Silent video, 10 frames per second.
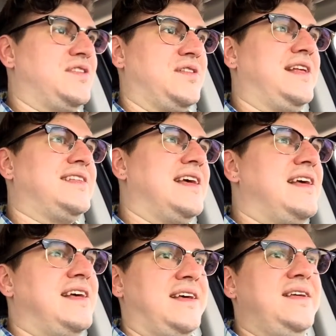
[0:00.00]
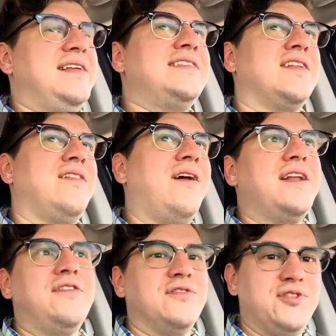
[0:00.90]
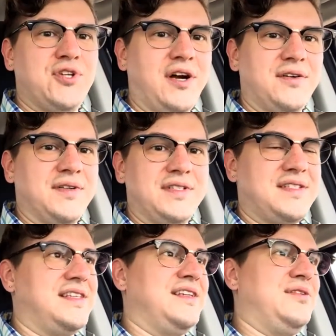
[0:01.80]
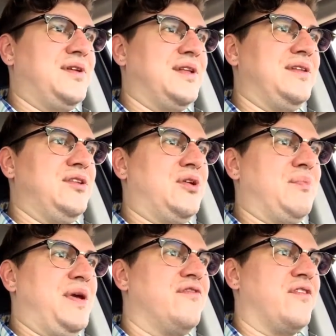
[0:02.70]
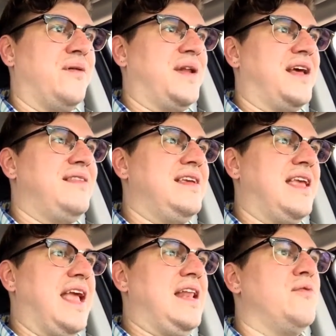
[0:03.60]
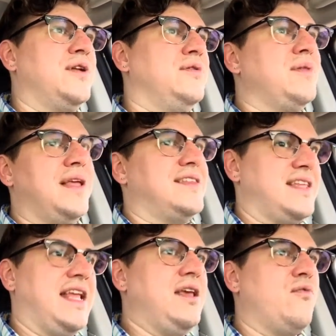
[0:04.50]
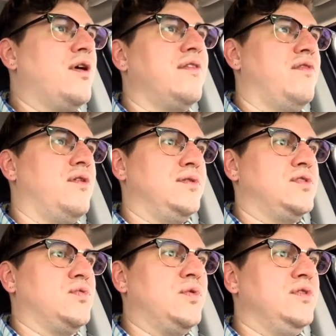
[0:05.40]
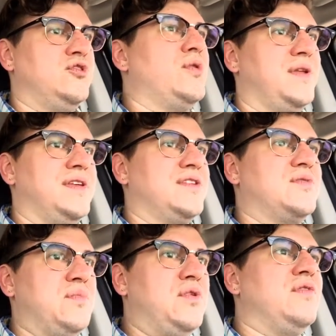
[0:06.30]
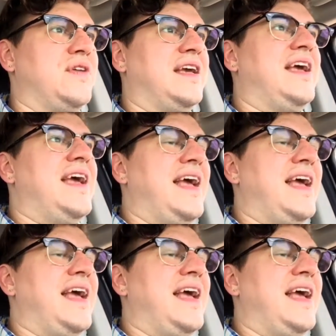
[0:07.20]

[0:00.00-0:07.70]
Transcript: So that's I mean, that's a lot of different genres that you can you can pick from, and I think anyone who likes any one of those will enjoy this movie.